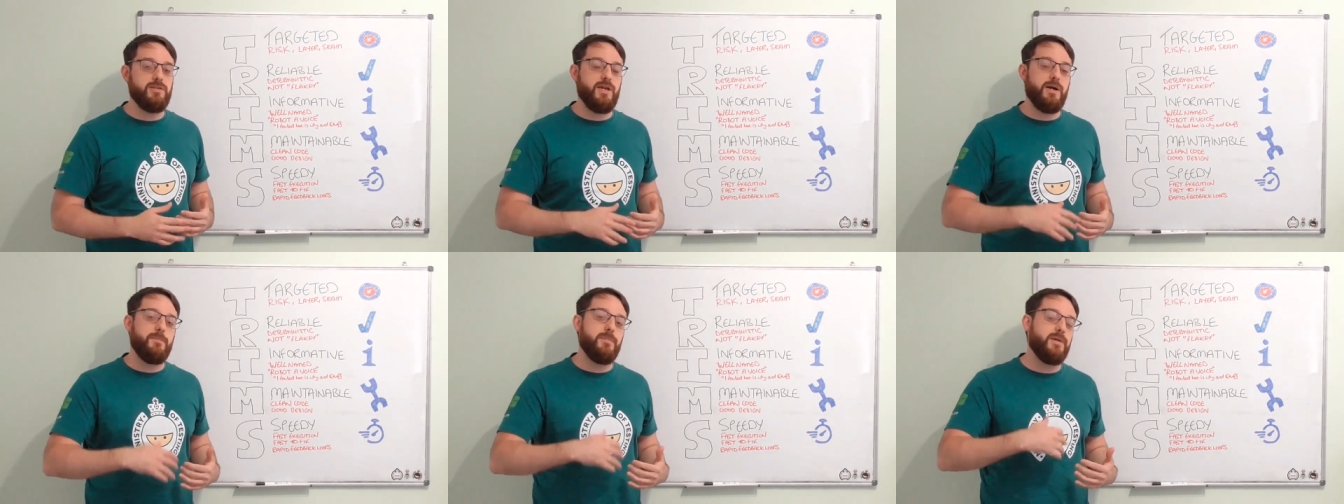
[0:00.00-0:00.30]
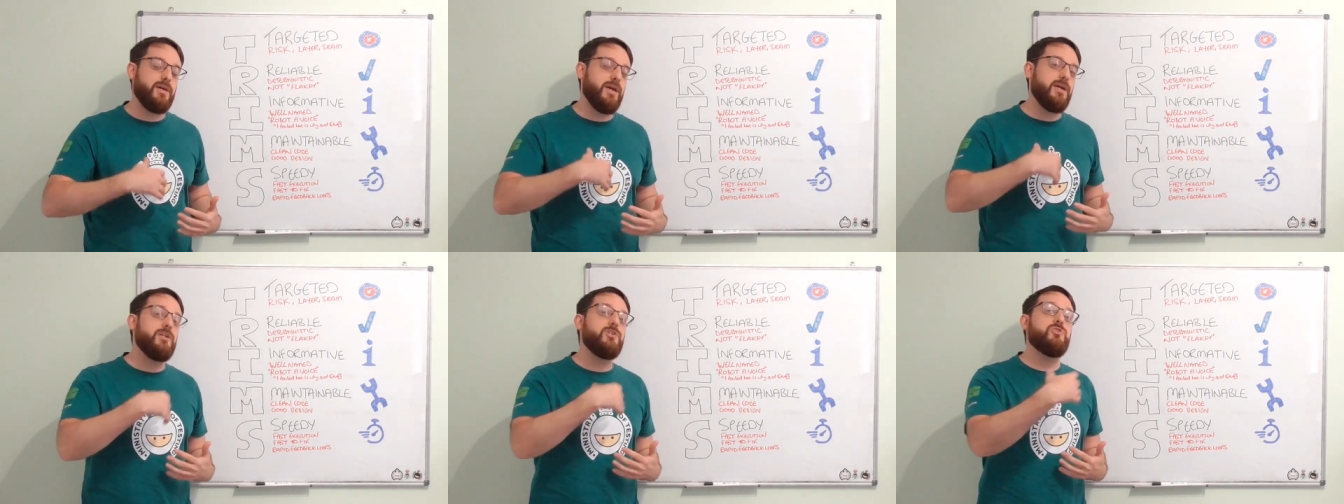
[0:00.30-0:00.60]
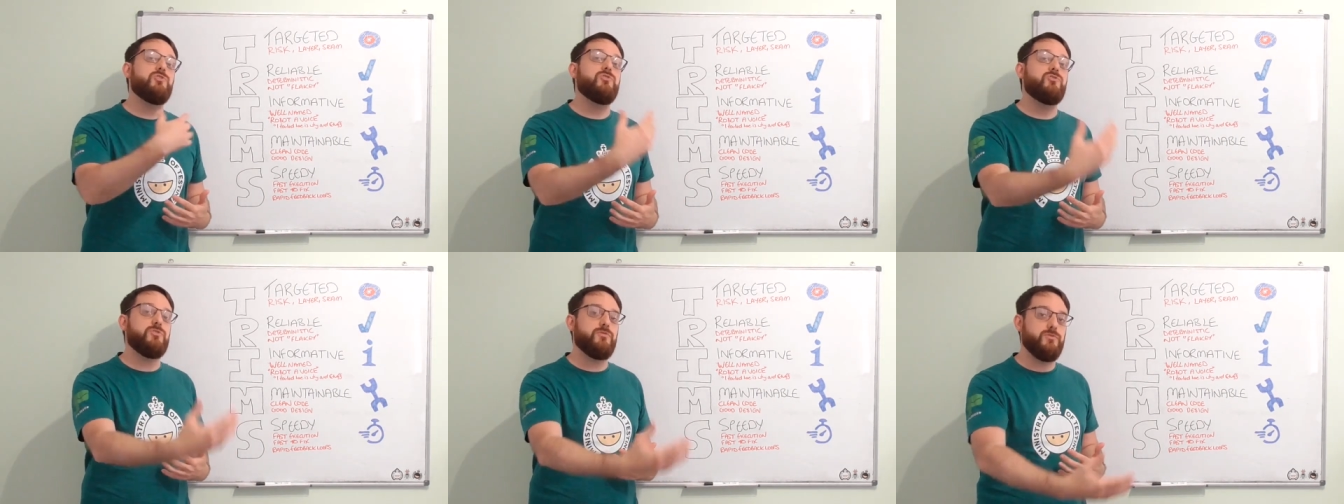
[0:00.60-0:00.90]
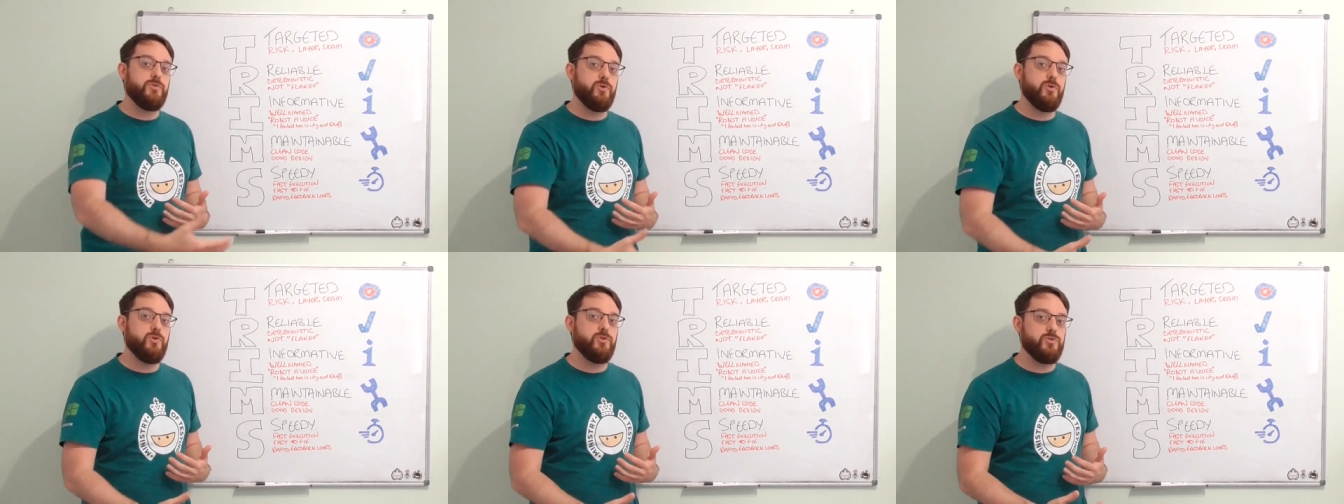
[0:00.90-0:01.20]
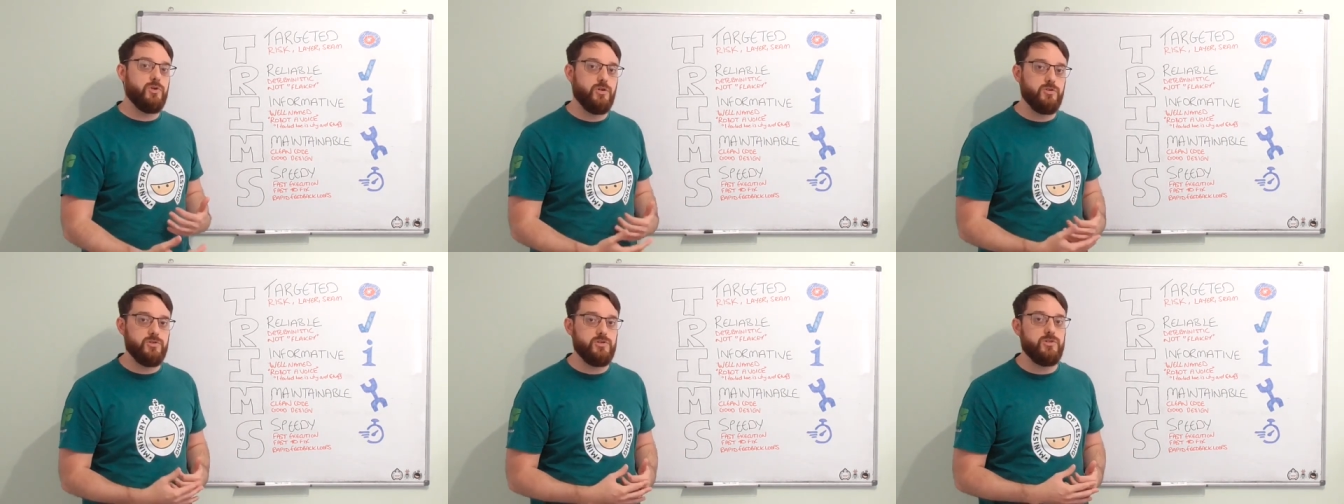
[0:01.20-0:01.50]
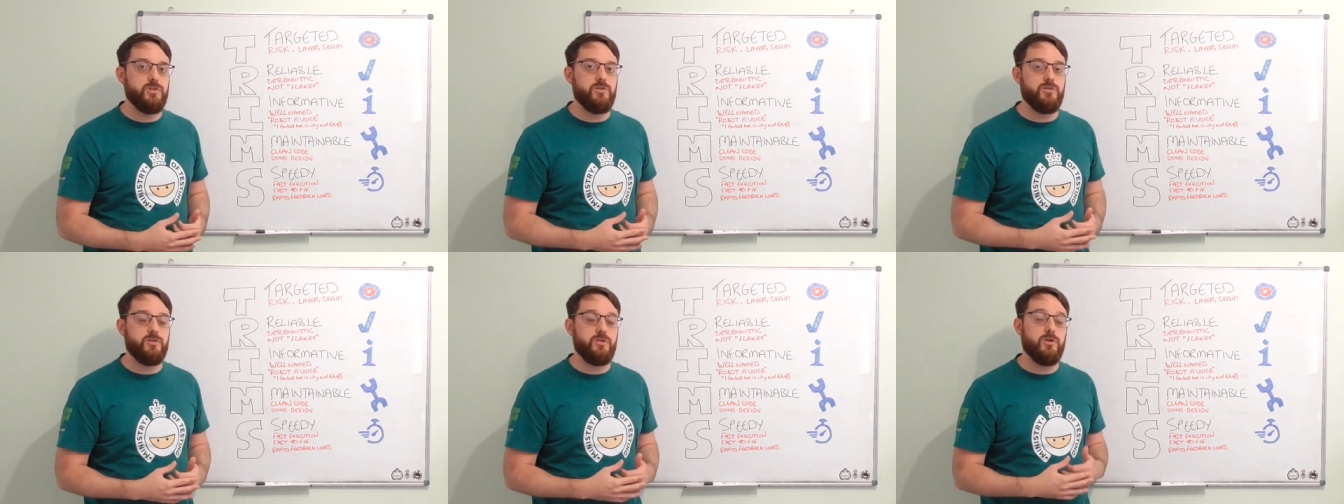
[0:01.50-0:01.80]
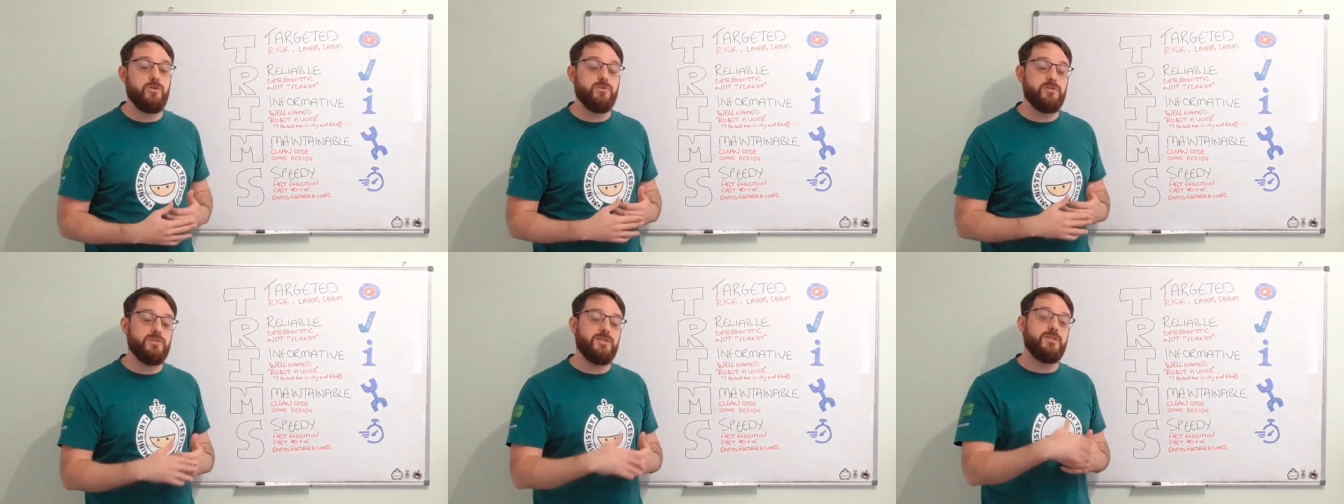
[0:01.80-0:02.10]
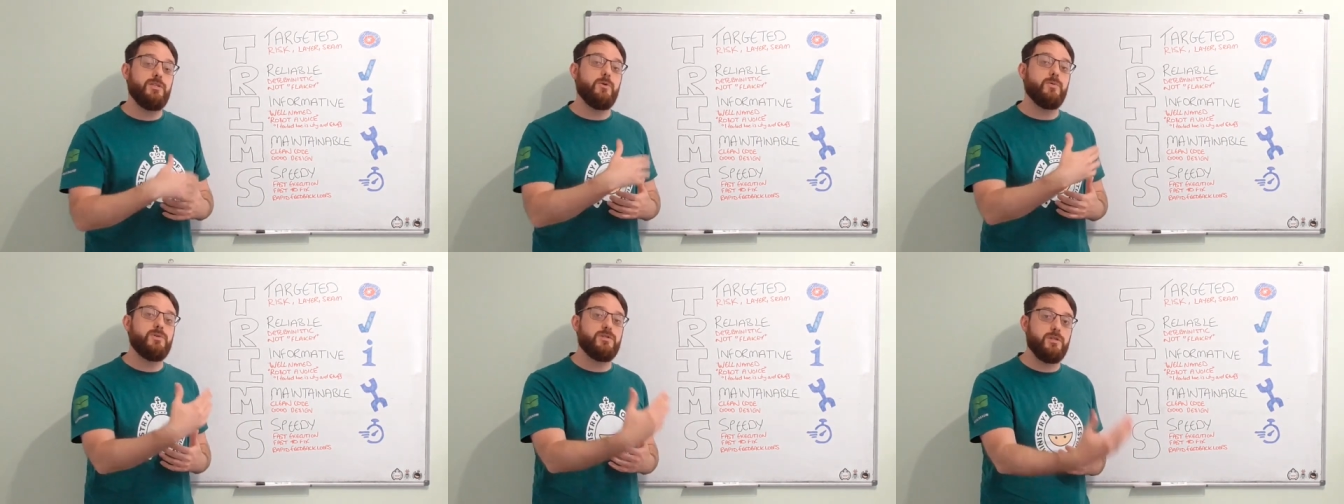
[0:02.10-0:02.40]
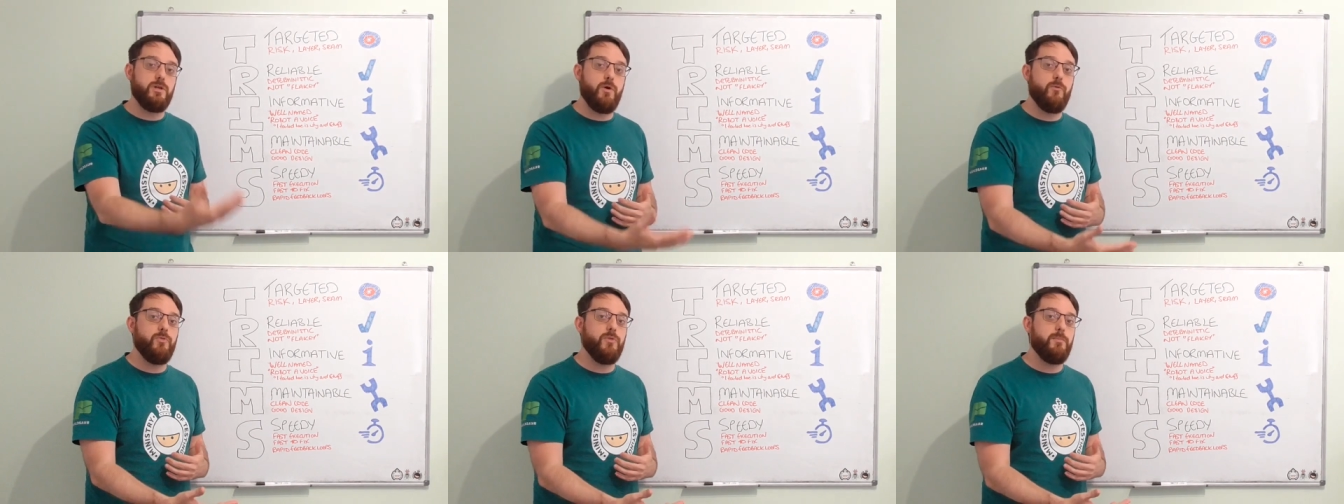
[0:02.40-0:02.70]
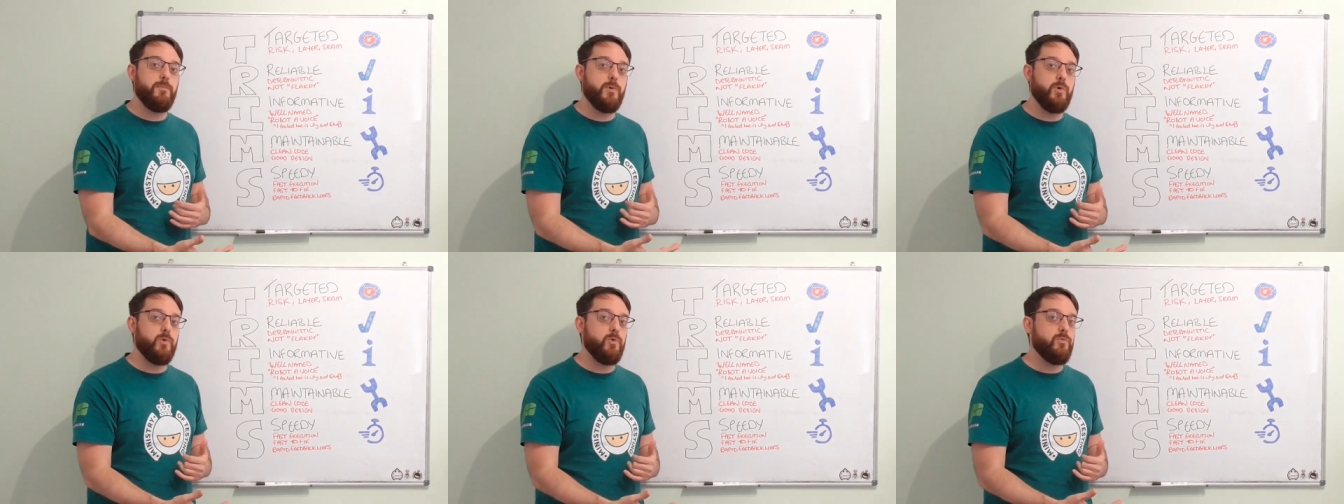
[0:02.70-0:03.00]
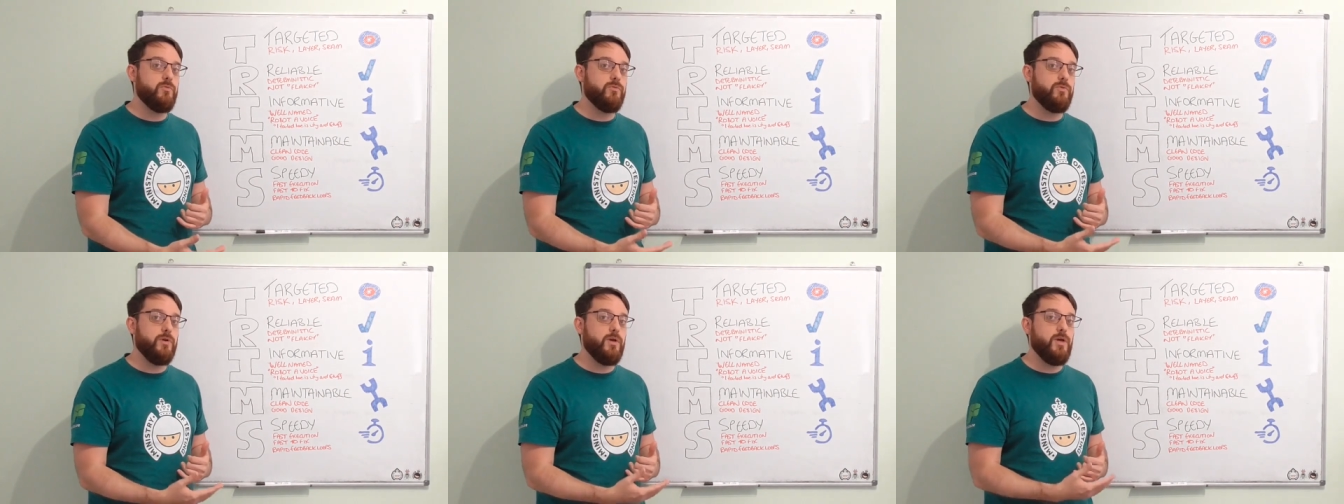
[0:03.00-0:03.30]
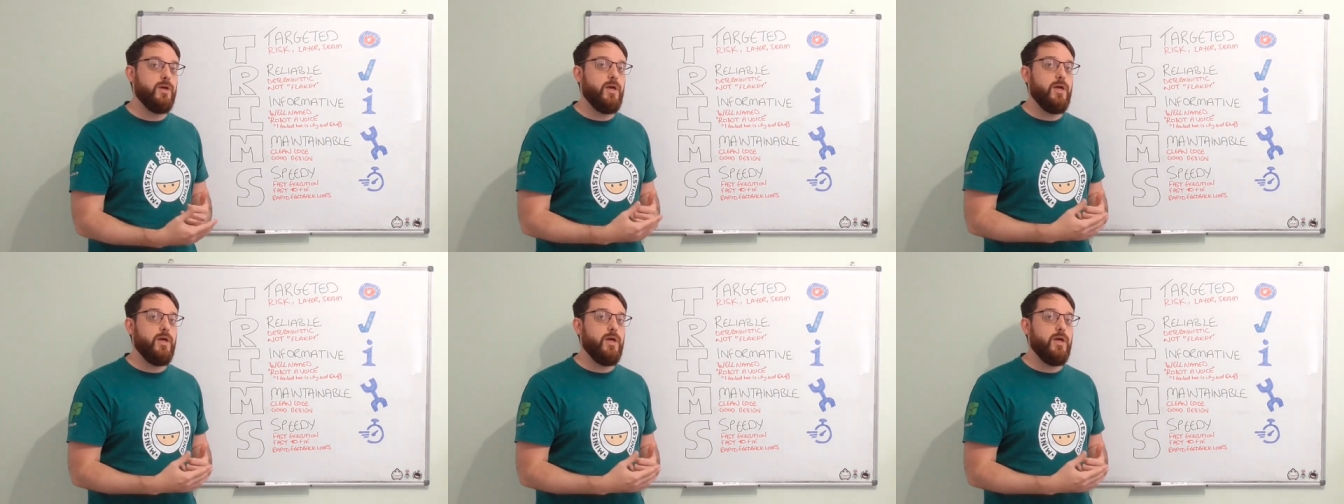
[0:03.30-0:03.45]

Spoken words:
The applications, of course, continuously on the move.